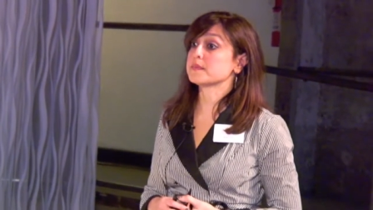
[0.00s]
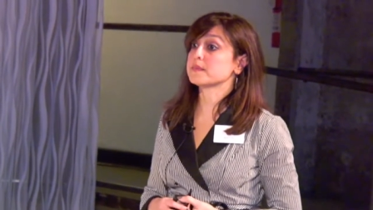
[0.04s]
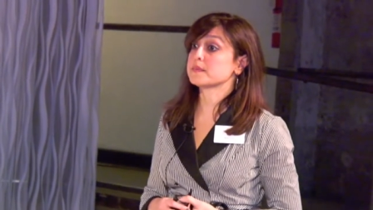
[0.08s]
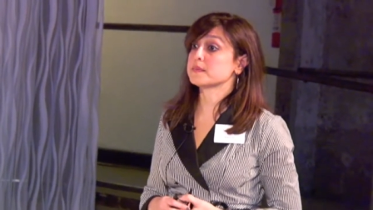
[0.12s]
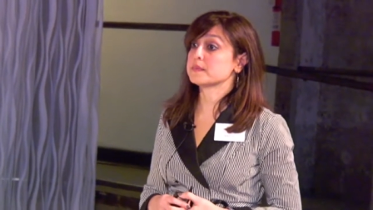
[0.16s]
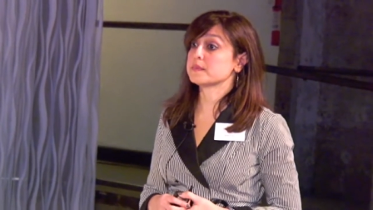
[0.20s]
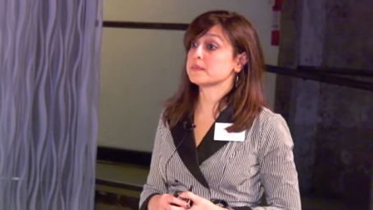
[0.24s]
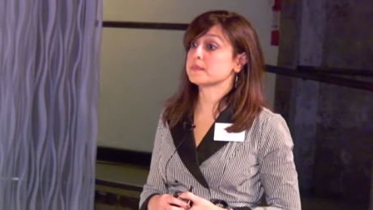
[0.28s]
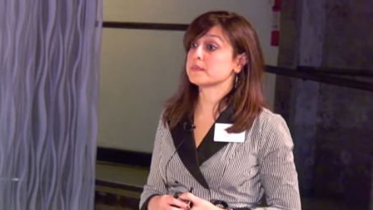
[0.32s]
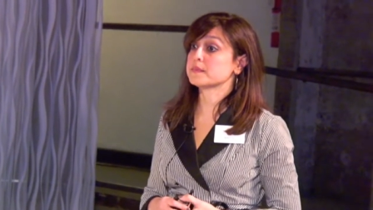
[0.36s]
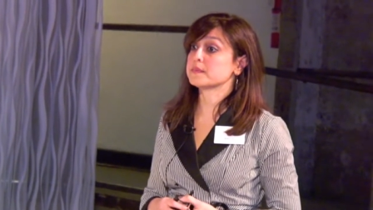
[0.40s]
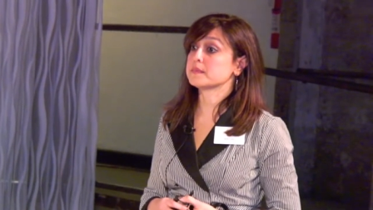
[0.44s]

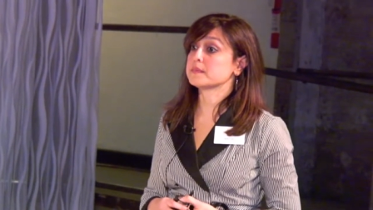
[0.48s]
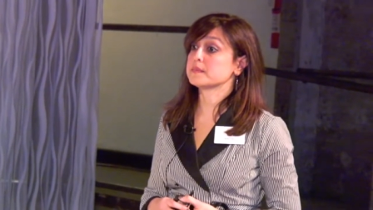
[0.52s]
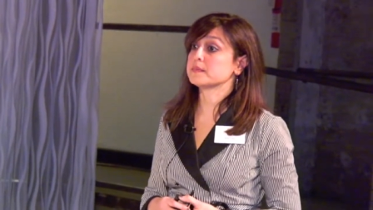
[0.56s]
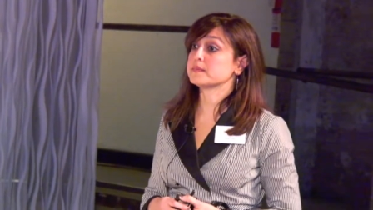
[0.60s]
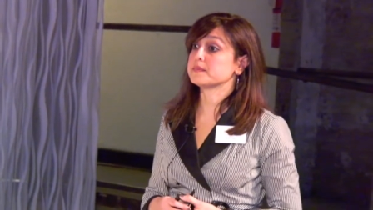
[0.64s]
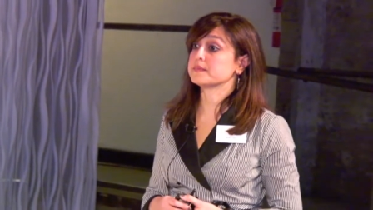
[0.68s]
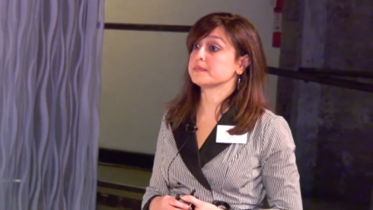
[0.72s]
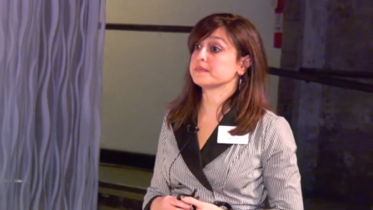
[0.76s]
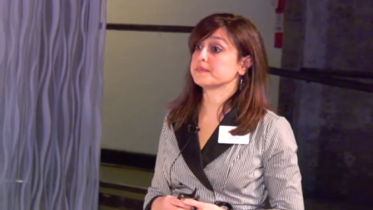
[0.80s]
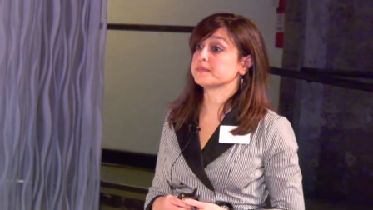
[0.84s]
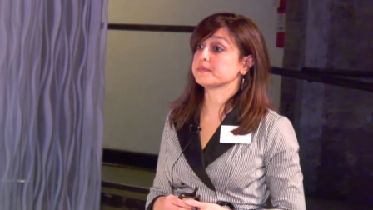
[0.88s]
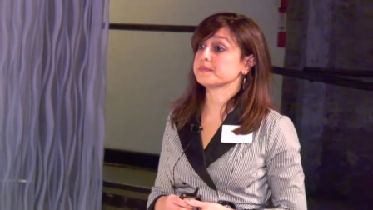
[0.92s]
So the initial
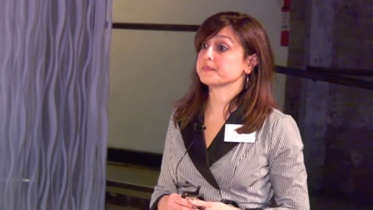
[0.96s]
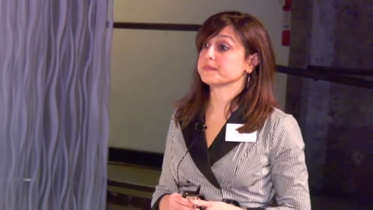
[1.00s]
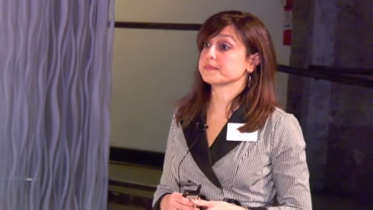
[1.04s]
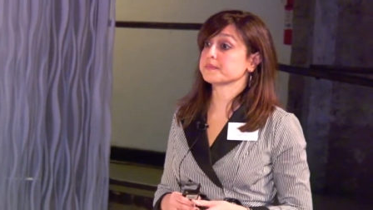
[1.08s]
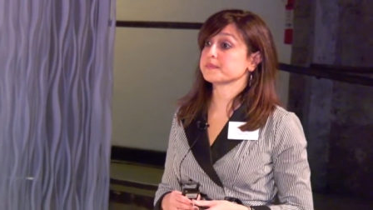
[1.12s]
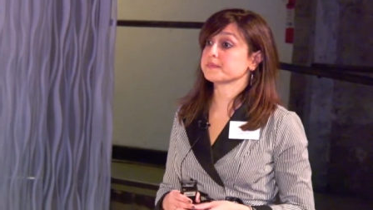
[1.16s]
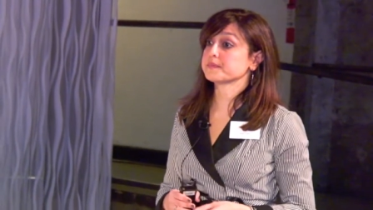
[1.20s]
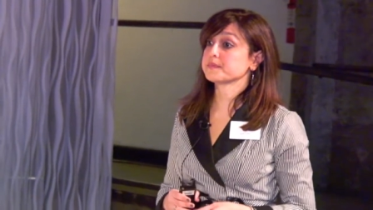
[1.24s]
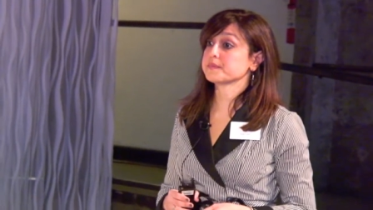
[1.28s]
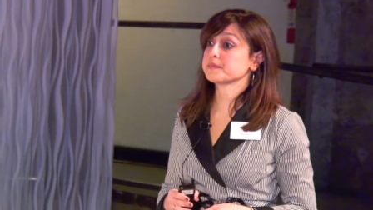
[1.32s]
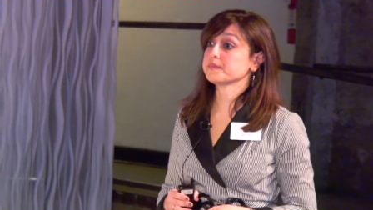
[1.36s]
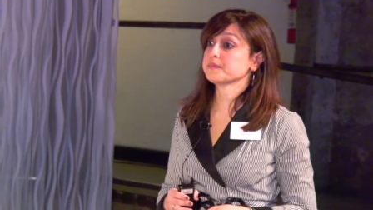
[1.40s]
ones will be
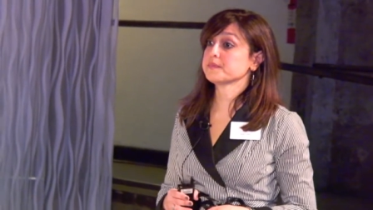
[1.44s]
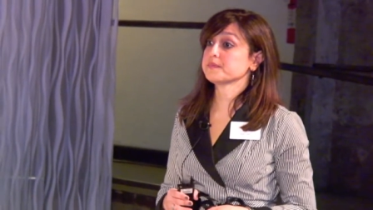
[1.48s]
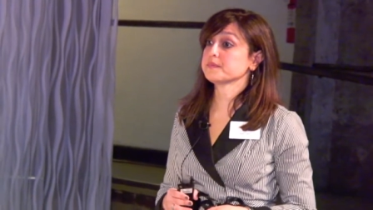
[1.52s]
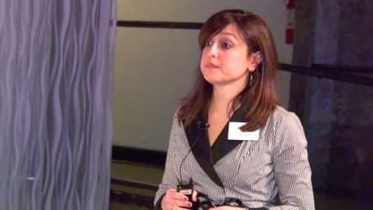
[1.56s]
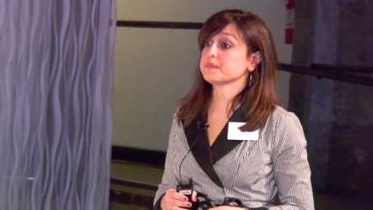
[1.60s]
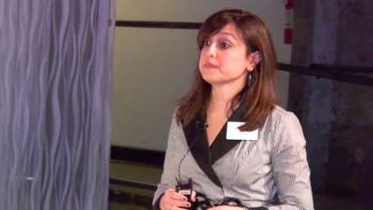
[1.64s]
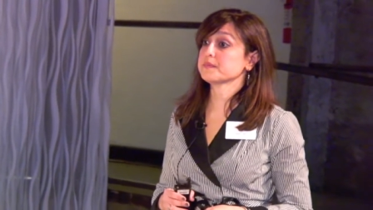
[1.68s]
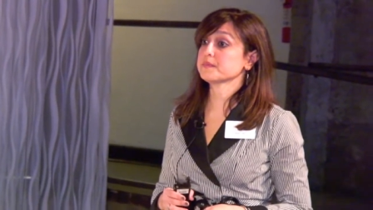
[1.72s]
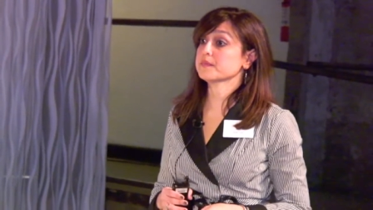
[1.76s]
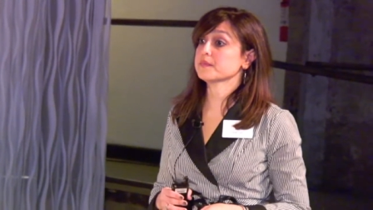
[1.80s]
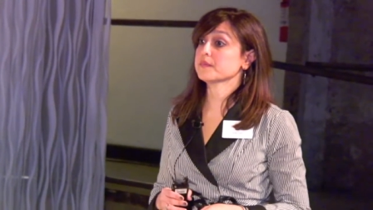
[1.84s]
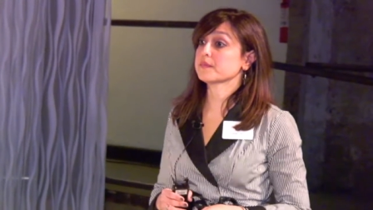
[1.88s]
at
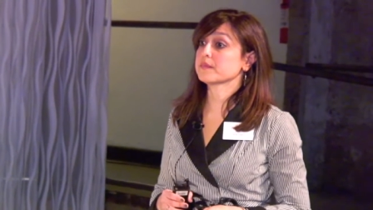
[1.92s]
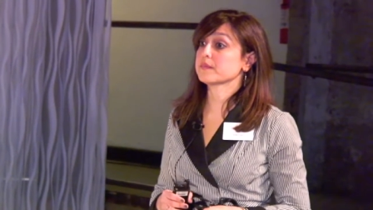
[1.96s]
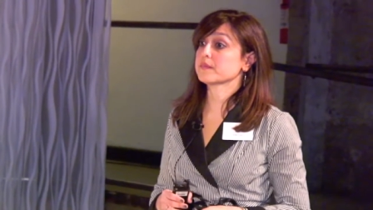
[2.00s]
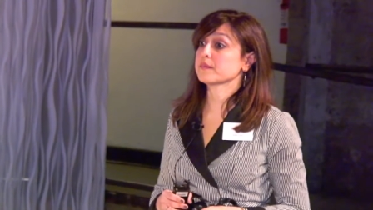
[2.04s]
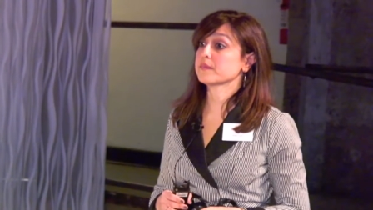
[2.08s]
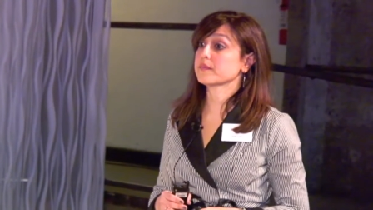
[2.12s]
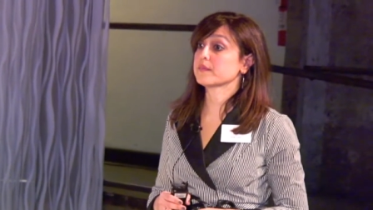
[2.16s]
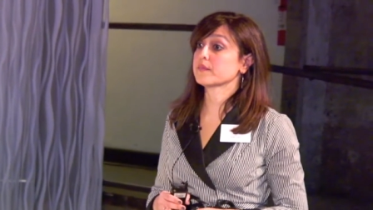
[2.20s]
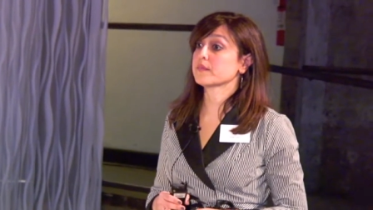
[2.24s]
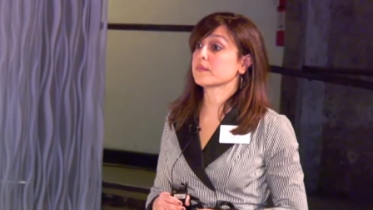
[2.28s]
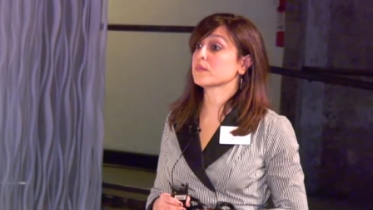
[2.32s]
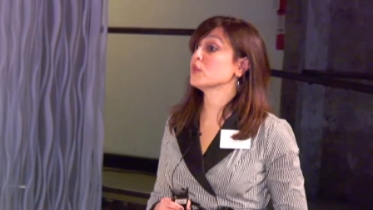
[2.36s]
traditional
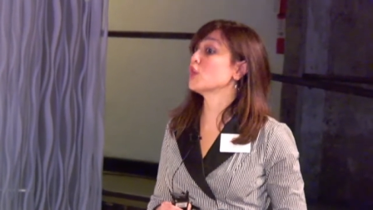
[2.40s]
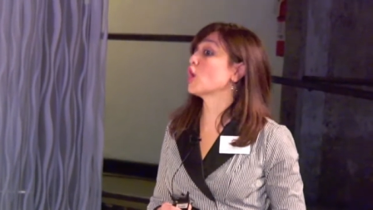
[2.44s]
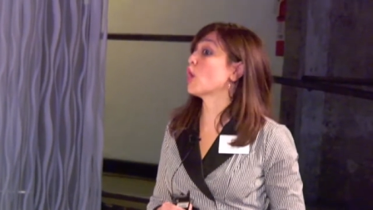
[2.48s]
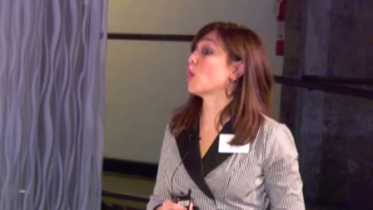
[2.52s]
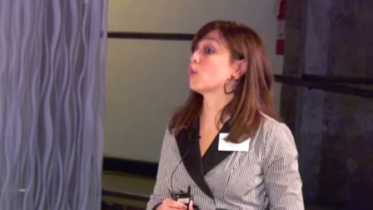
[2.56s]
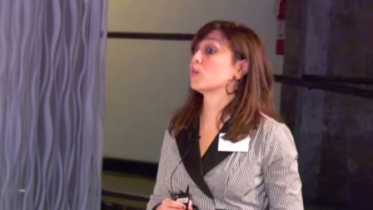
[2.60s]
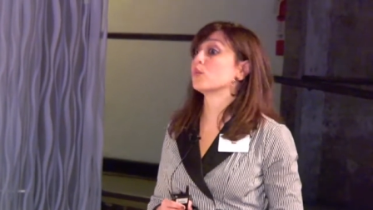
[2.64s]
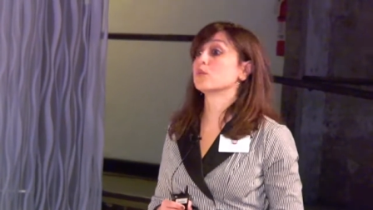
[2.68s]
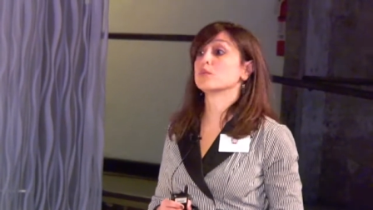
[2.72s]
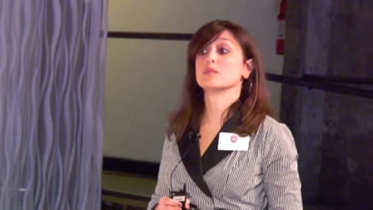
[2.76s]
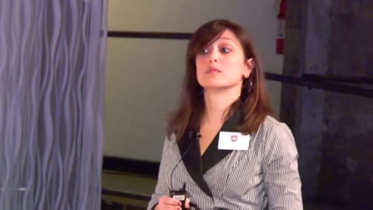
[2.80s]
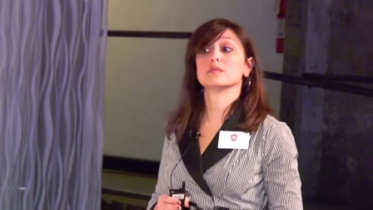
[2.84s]
dealerships? No.